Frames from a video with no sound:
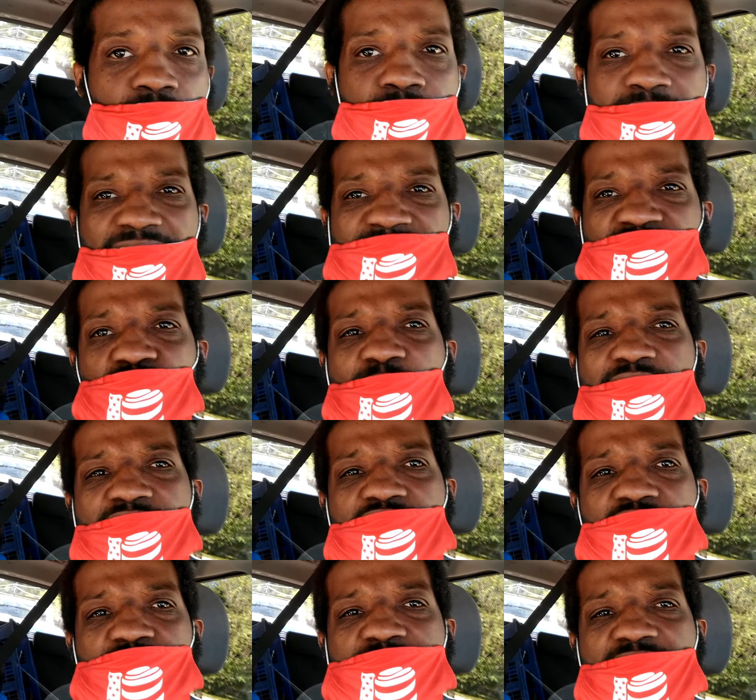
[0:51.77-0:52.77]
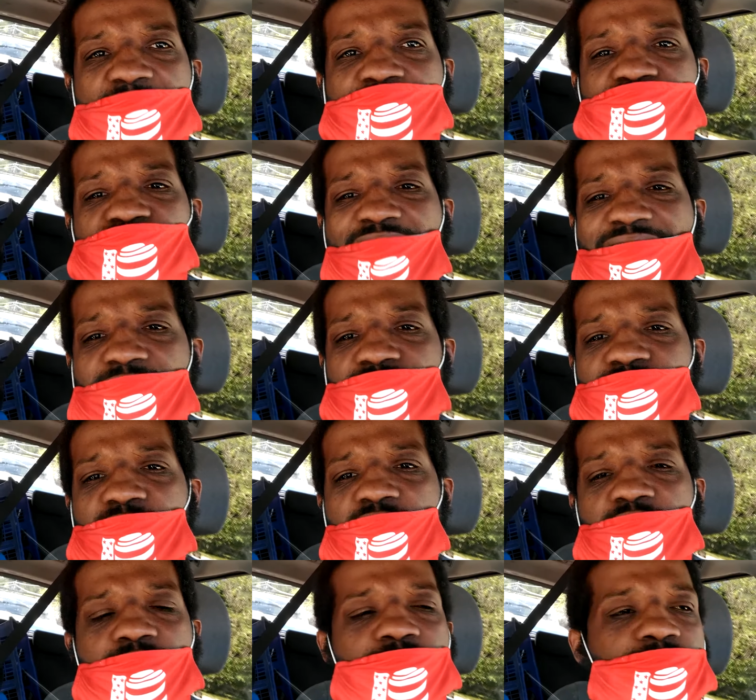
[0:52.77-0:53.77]
Whenever you want to know something right or
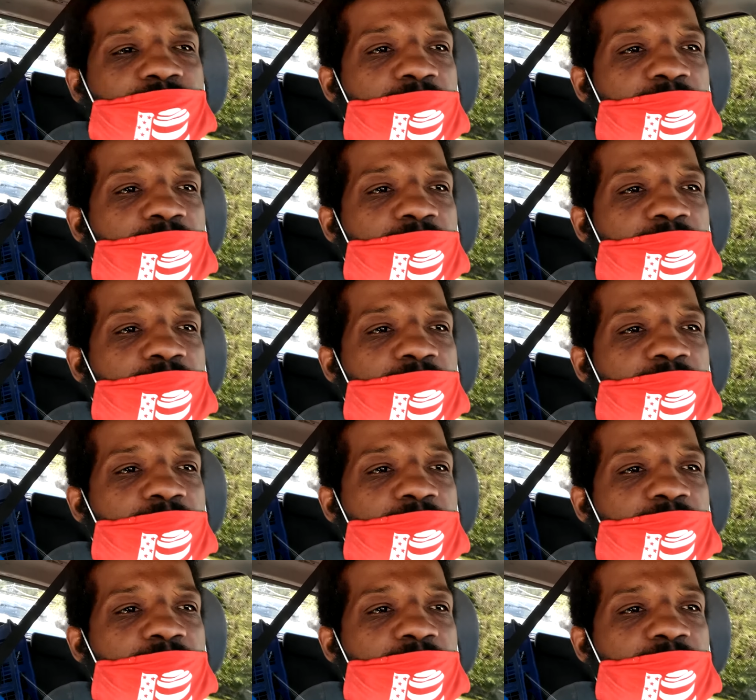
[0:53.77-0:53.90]
wrong,